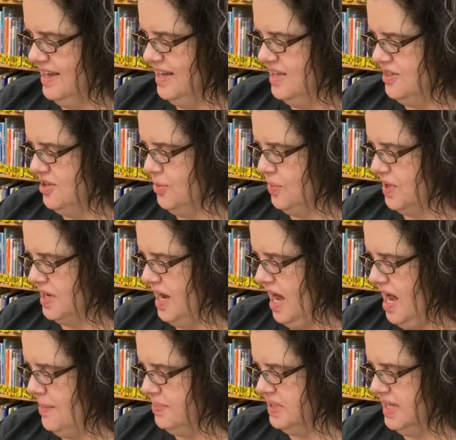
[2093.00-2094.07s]
There were
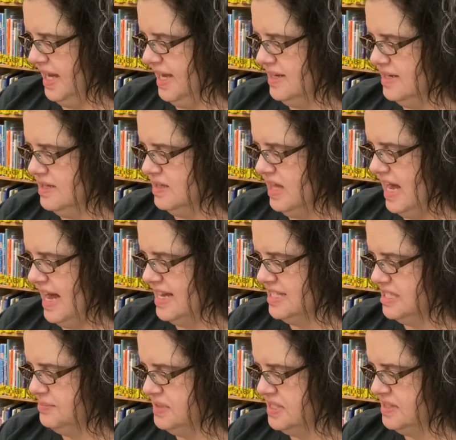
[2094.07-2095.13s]
complicated
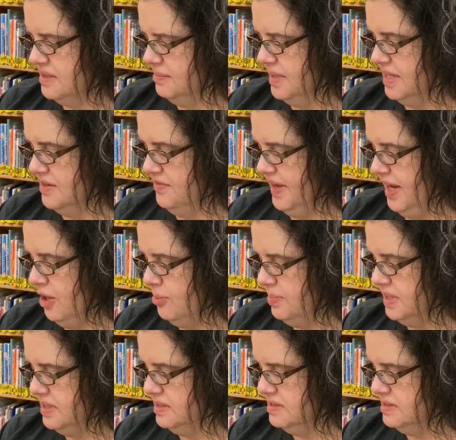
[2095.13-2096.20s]
clasps made of
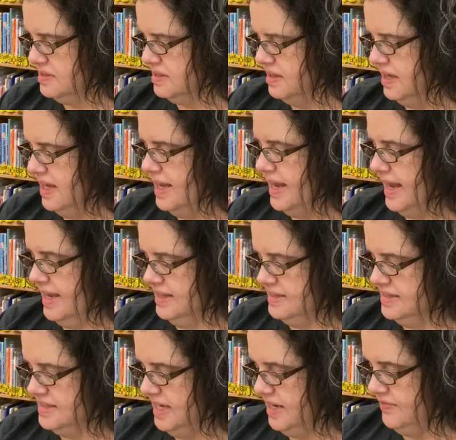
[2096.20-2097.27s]
hairpins and
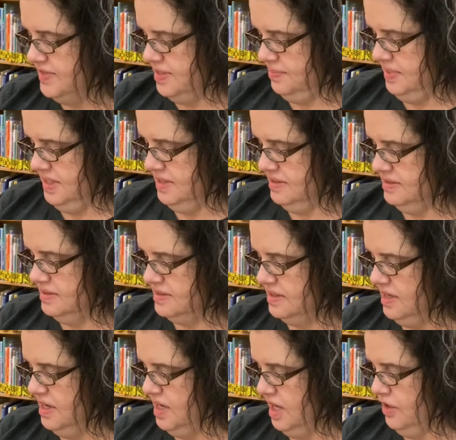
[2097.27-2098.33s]
safety pins,
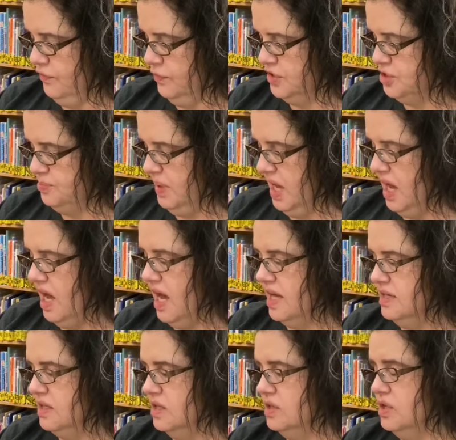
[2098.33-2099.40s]
of which Pod
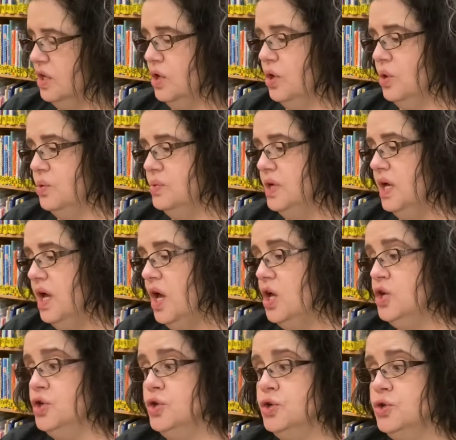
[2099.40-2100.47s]
alone
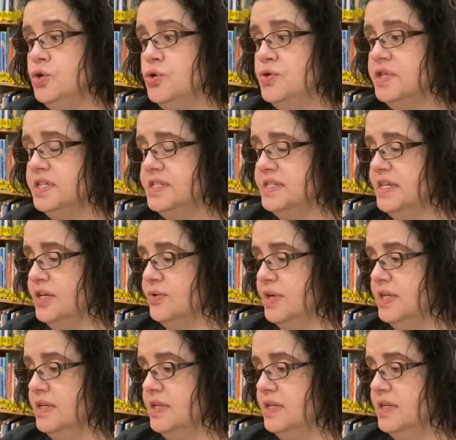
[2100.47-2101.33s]
knew the secret.